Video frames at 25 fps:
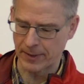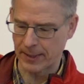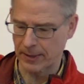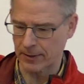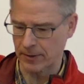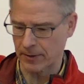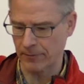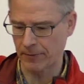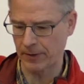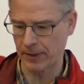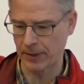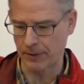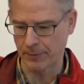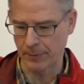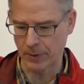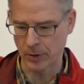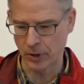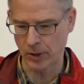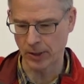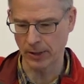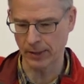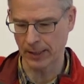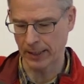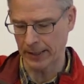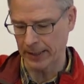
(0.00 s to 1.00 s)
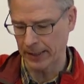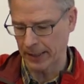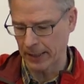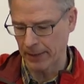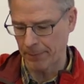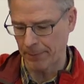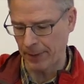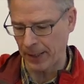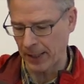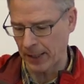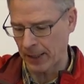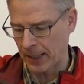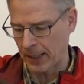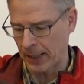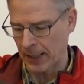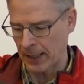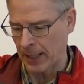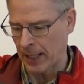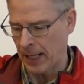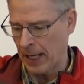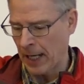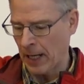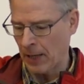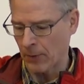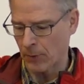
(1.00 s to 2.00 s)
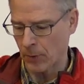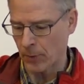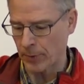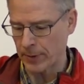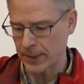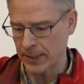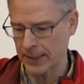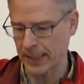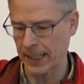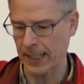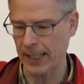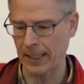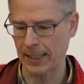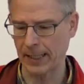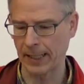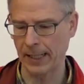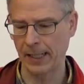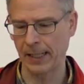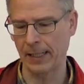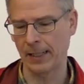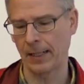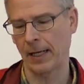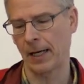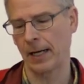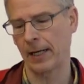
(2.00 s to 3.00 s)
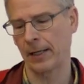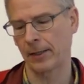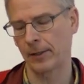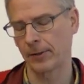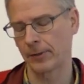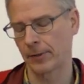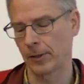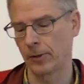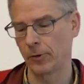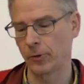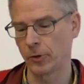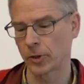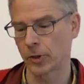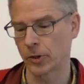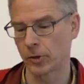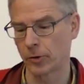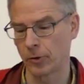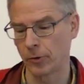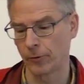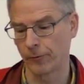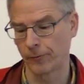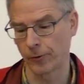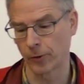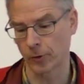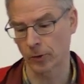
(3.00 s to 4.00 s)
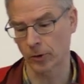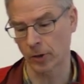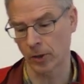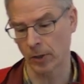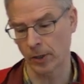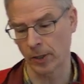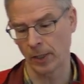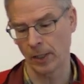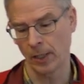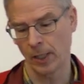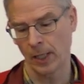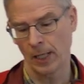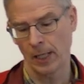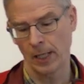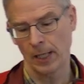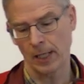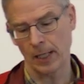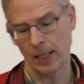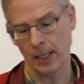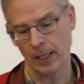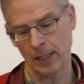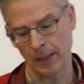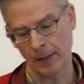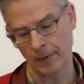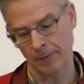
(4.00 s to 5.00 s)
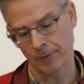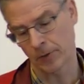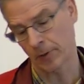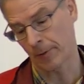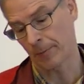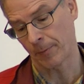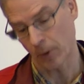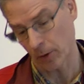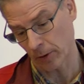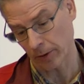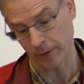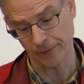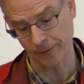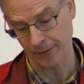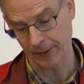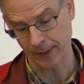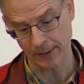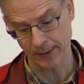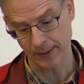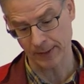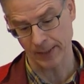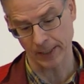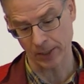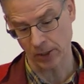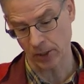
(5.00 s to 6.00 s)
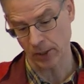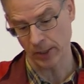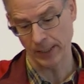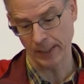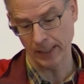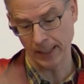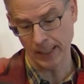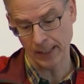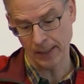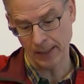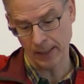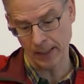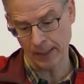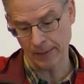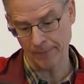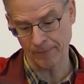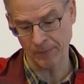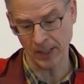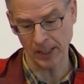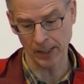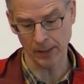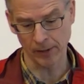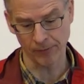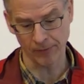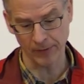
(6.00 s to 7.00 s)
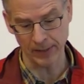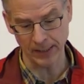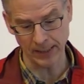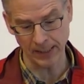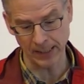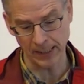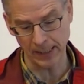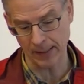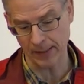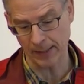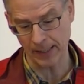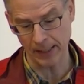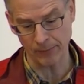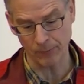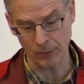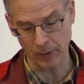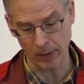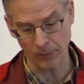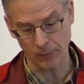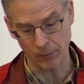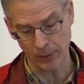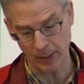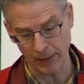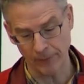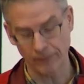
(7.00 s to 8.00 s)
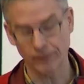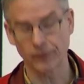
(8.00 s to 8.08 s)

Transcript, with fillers: six of these machines running in parallel where we scan in high resolution two photon uh, tomography essentially in, um, in 3D, and then where we